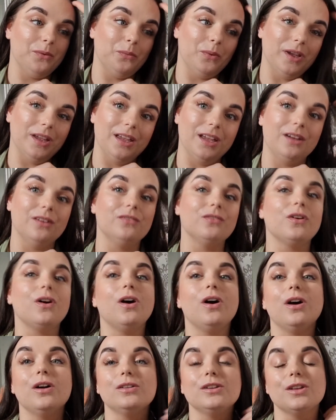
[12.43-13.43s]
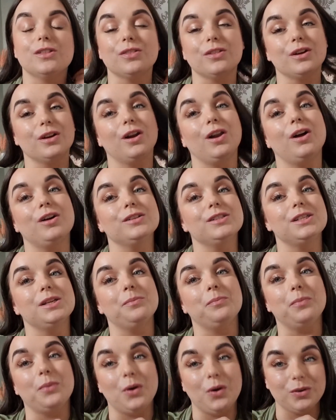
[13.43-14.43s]
we have got the
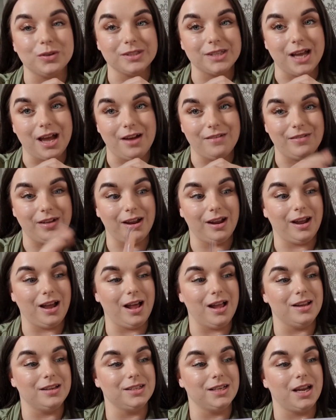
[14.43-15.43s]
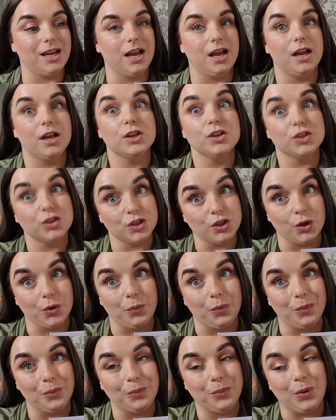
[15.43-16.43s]
Glossy Box Advent Calendar to
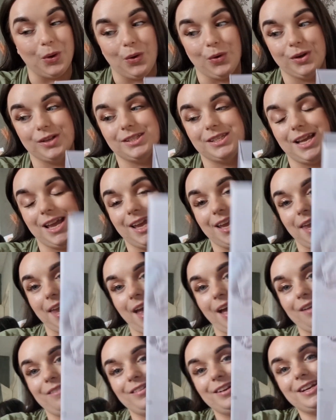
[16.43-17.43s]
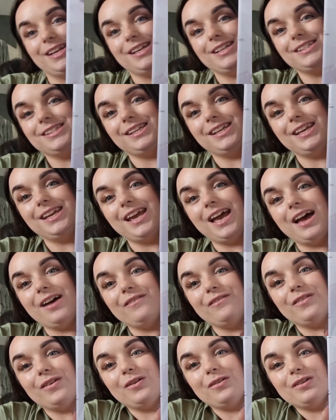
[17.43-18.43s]
unbox. Here it is,
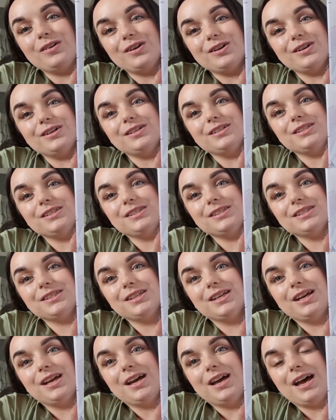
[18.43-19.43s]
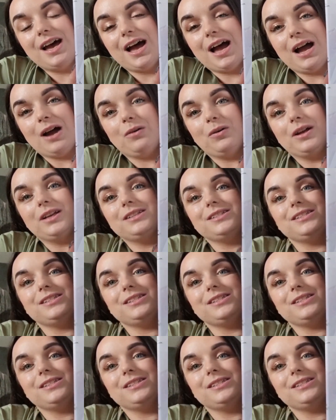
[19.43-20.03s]
here for us. How